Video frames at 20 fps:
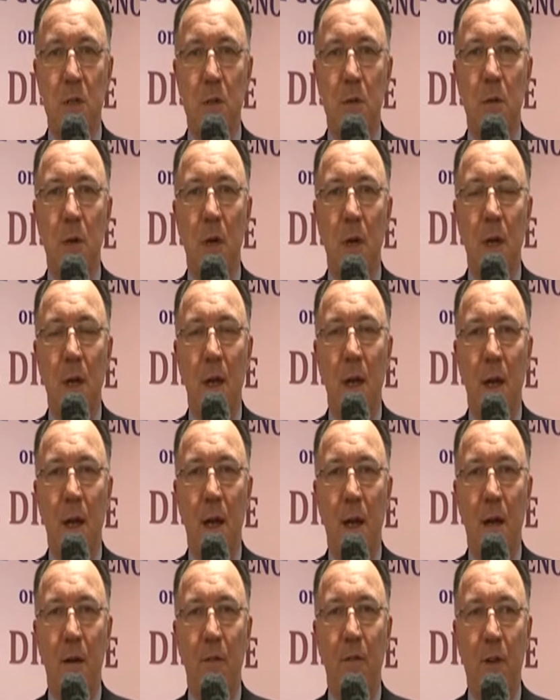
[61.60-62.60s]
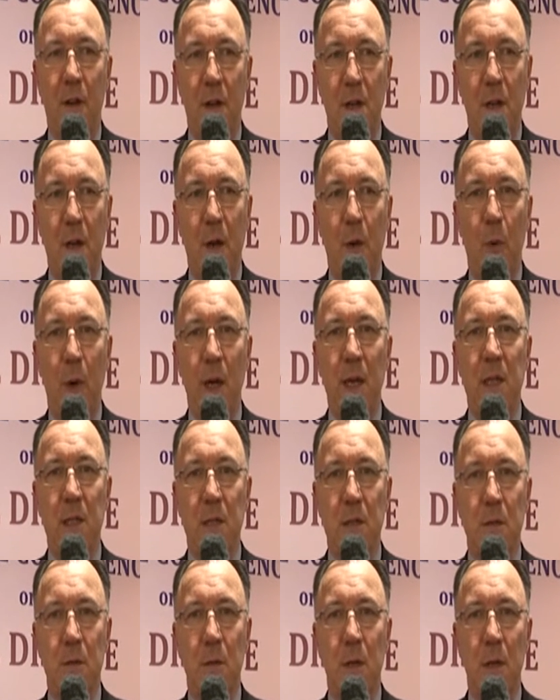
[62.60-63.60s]
to finding a way
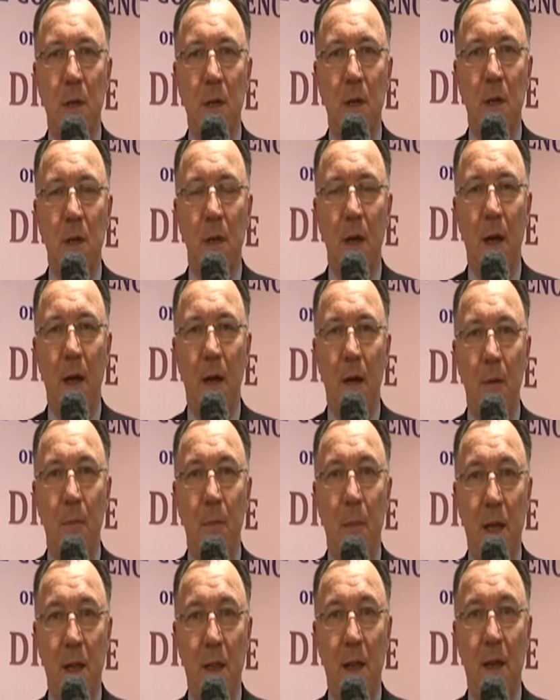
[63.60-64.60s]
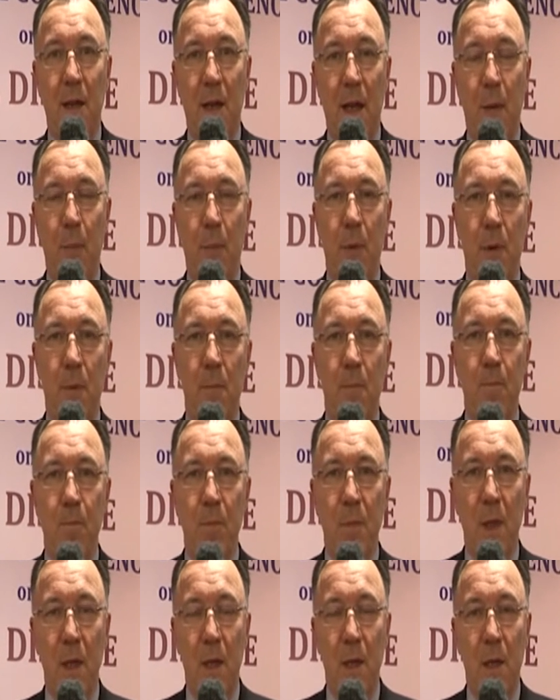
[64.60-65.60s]
to make that happen.
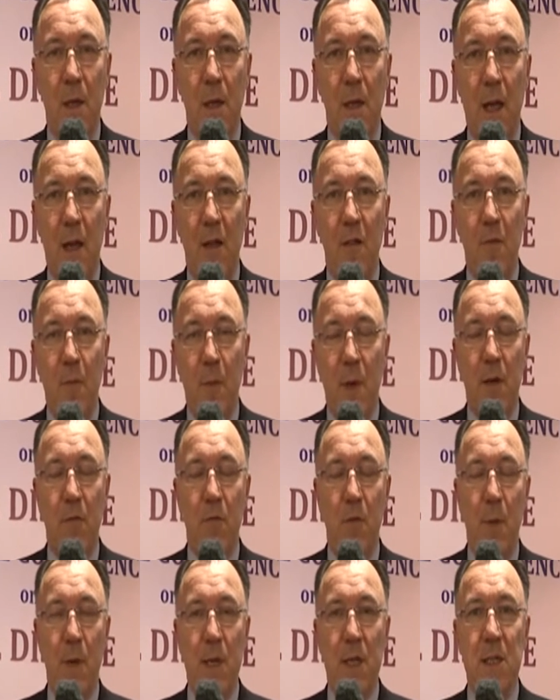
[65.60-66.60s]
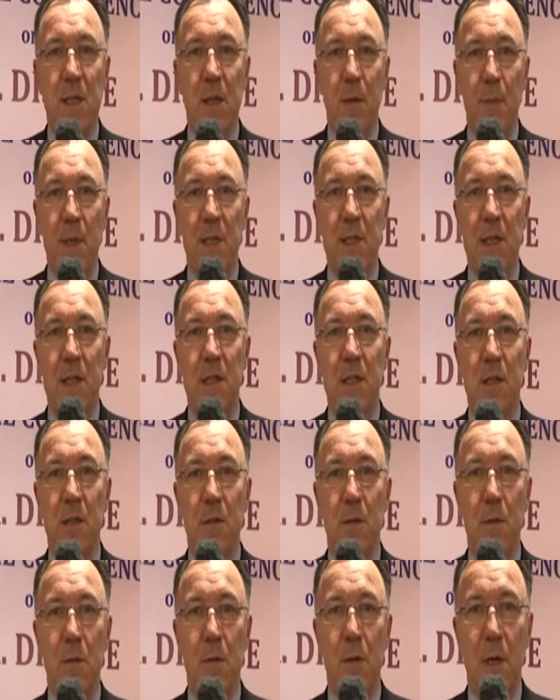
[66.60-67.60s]
GALFMED remains committed
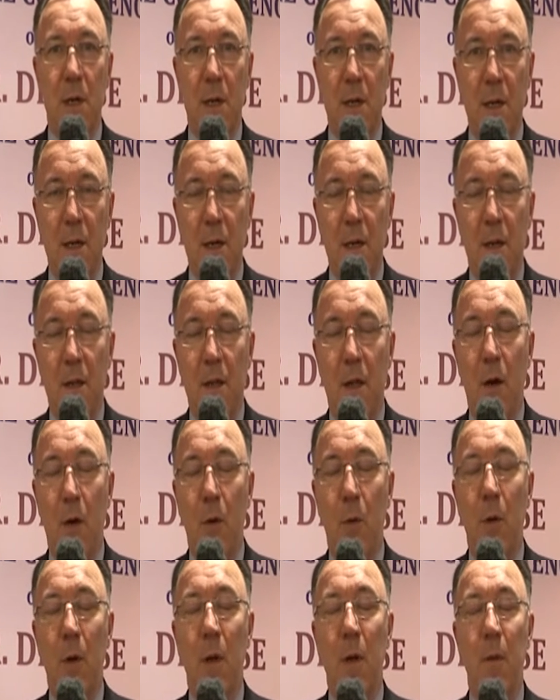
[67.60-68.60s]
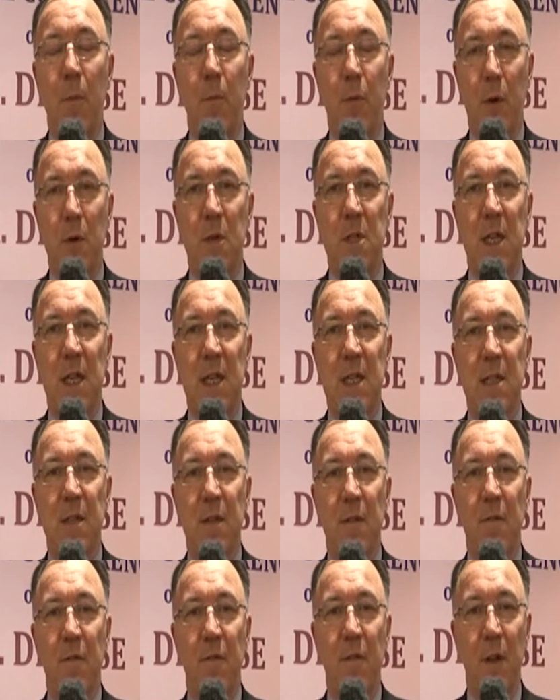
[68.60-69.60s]
to the whole process
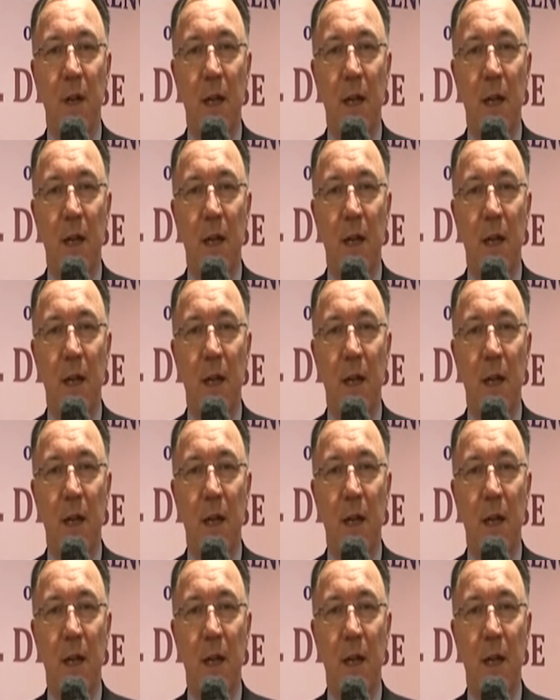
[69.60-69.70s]
of